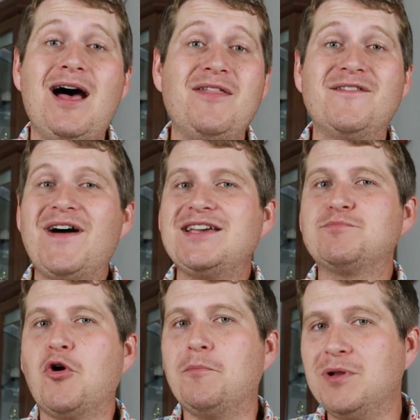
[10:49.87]
The
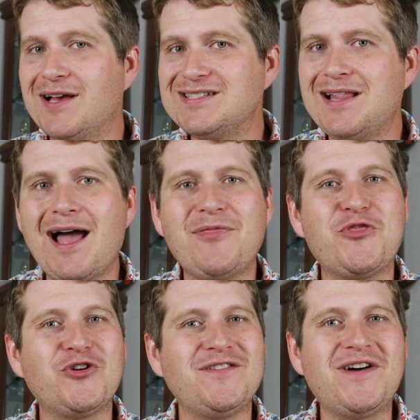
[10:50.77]
Vice Pro Plus
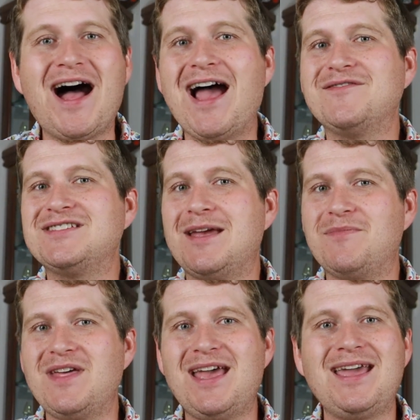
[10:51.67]
line, 35,
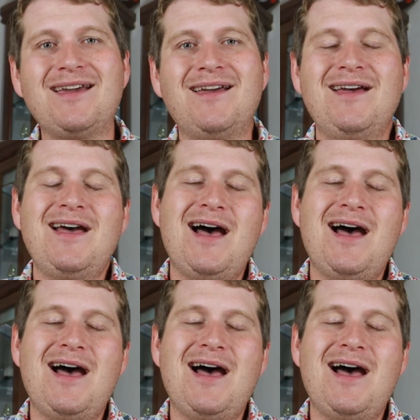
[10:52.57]
same thing.